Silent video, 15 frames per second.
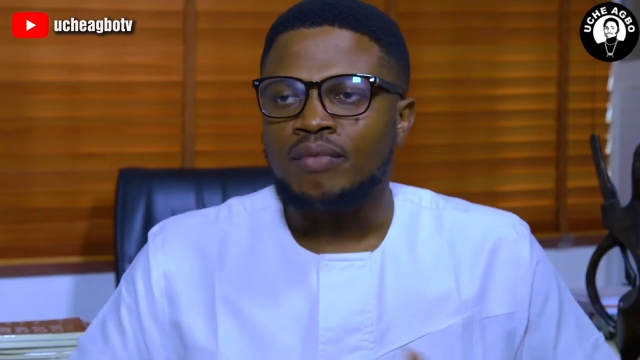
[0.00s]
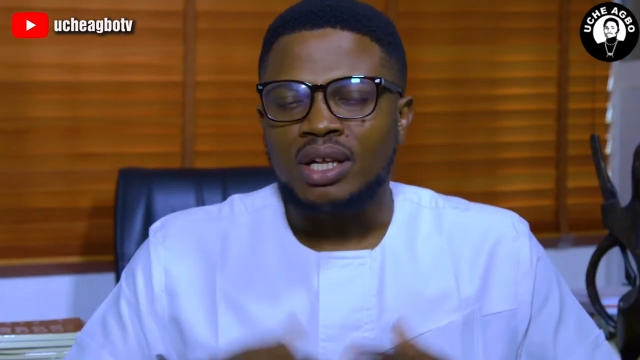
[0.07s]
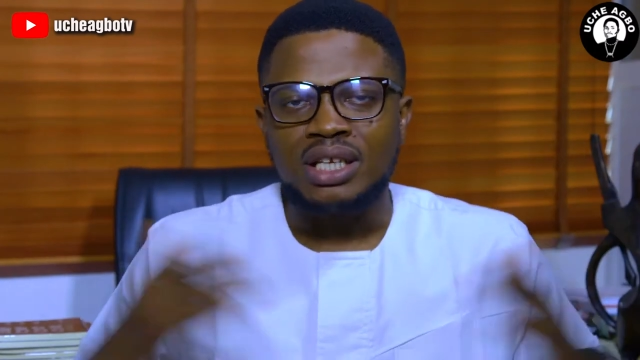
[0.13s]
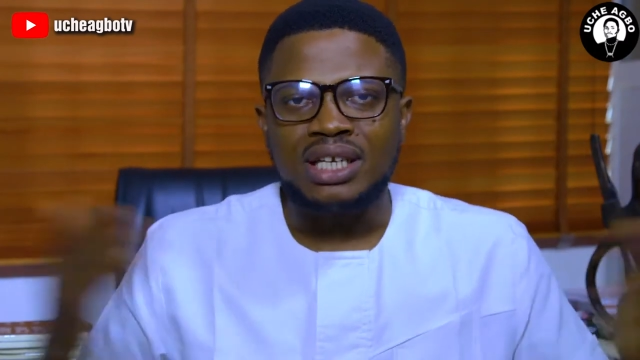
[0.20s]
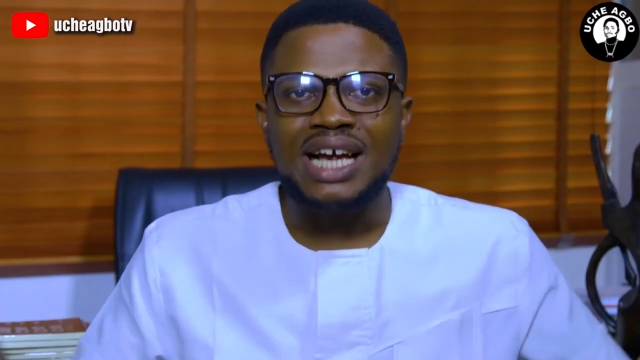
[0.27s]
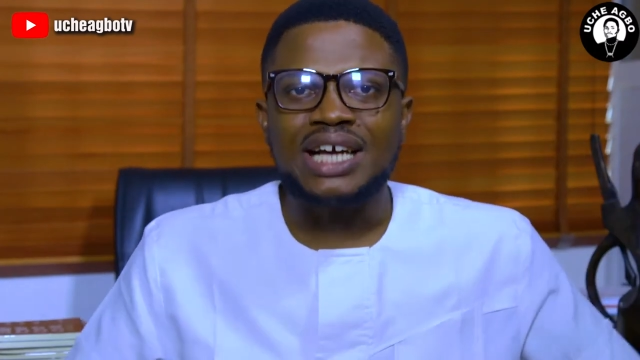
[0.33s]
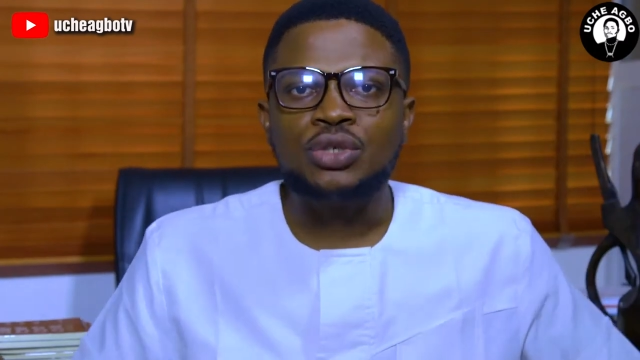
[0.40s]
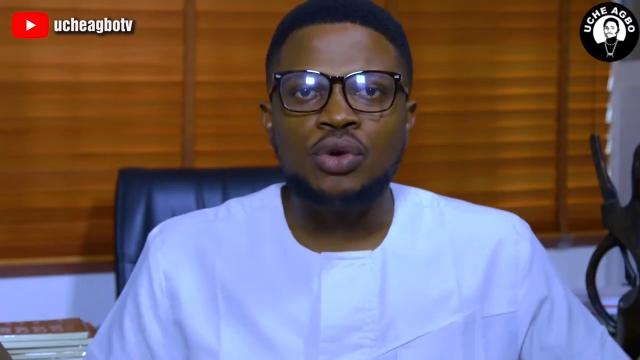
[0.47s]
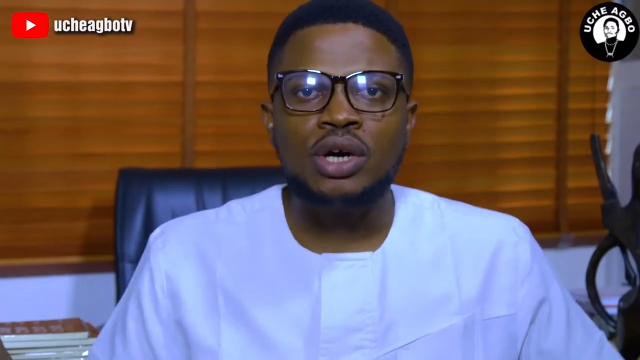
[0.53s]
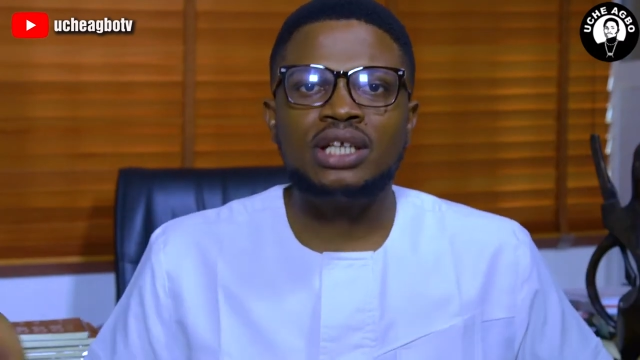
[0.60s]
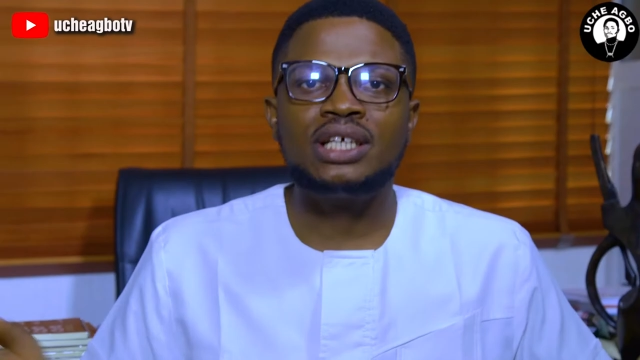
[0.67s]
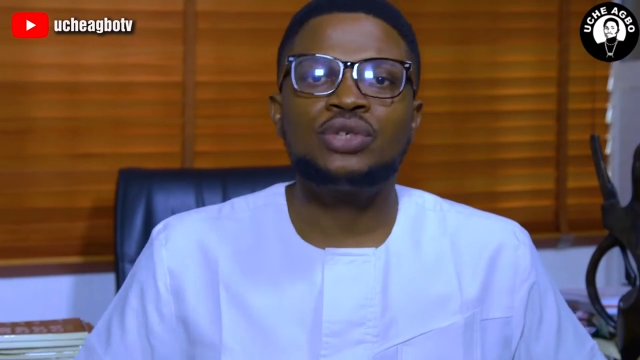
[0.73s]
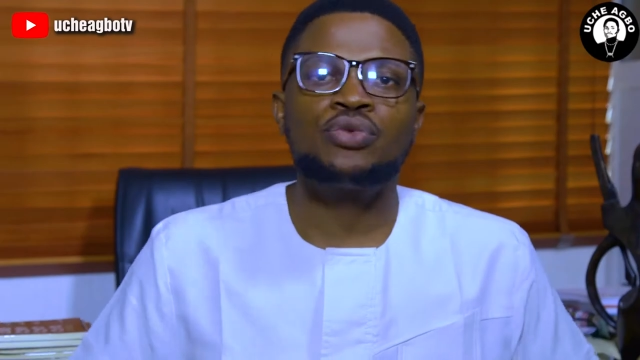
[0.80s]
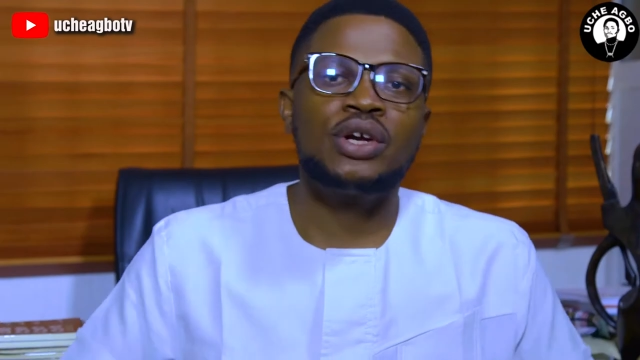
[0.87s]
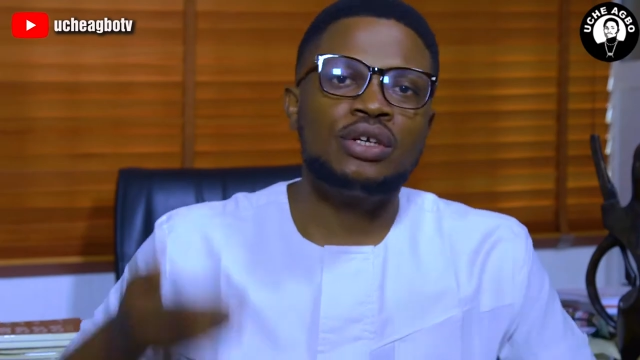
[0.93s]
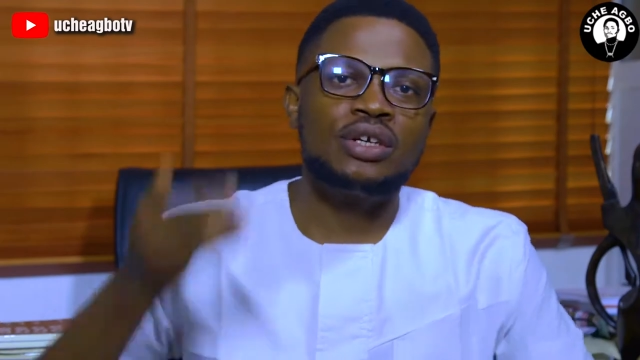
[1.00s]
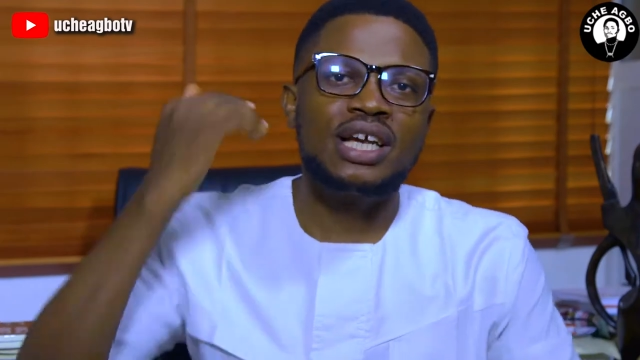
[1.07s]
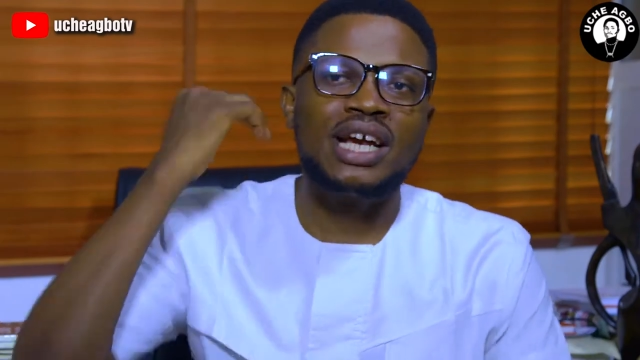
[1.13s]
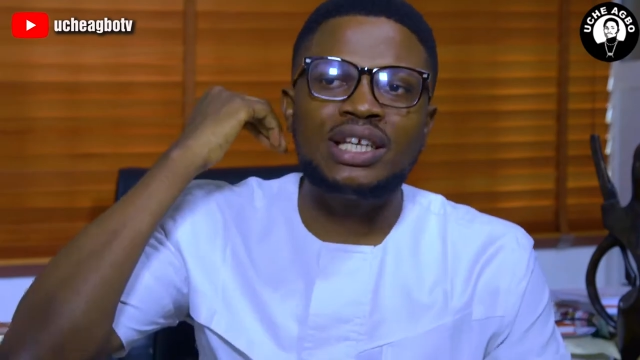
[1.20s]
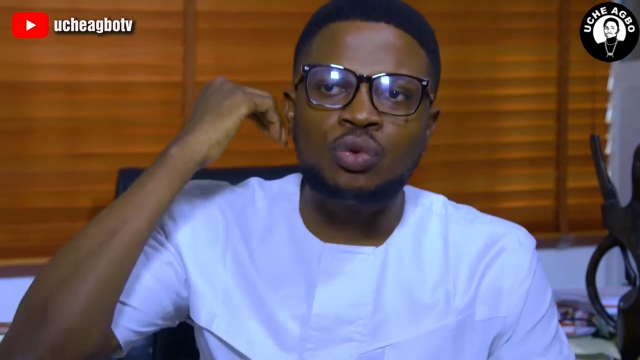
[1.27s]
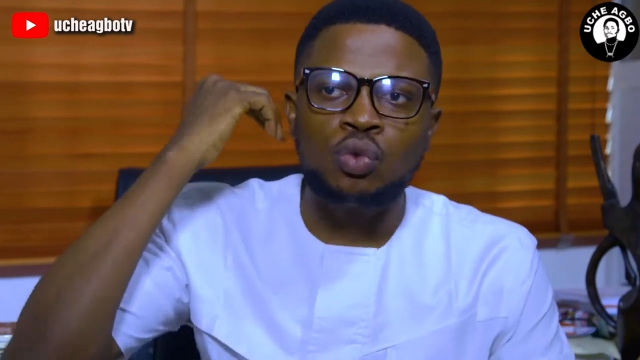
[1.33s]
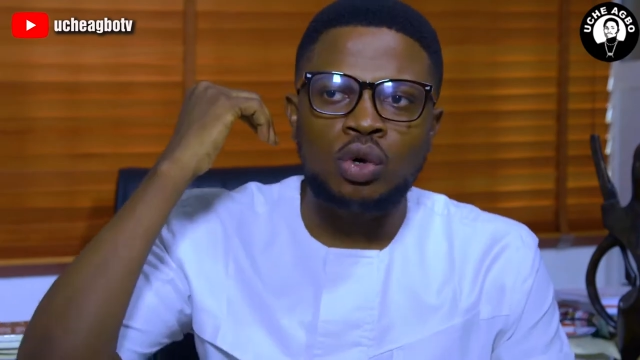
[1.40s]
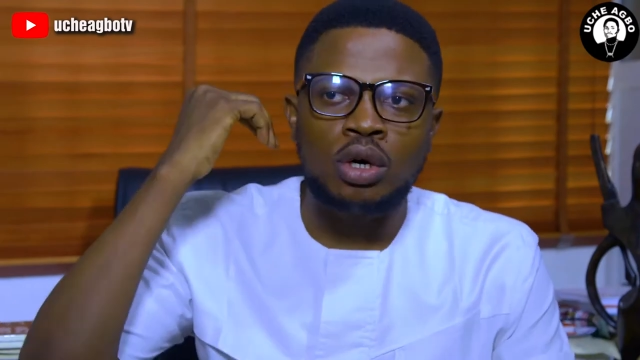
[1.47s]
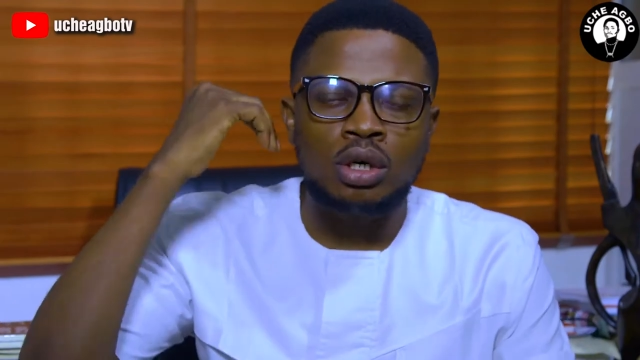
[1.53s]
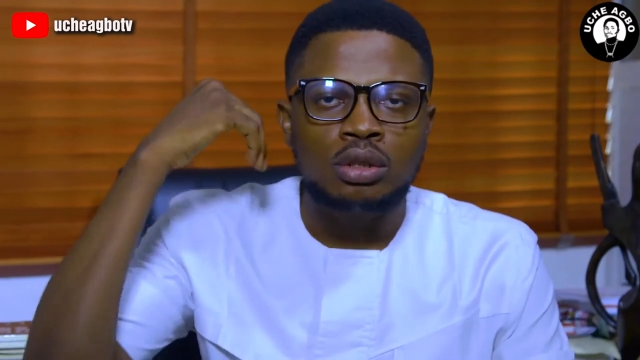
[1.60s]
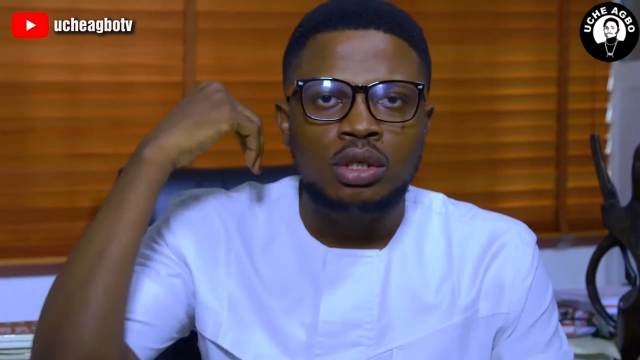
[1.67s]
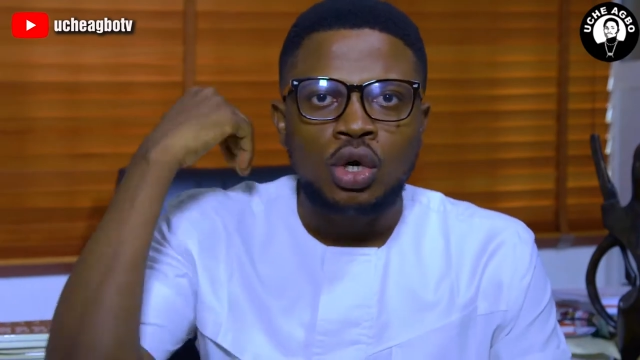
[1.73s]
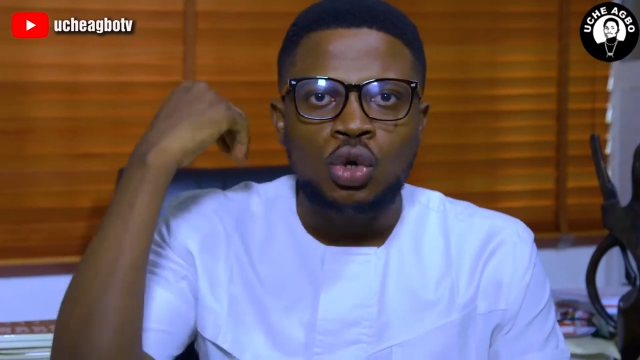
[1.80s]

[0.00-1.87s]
The next one is when you hear the word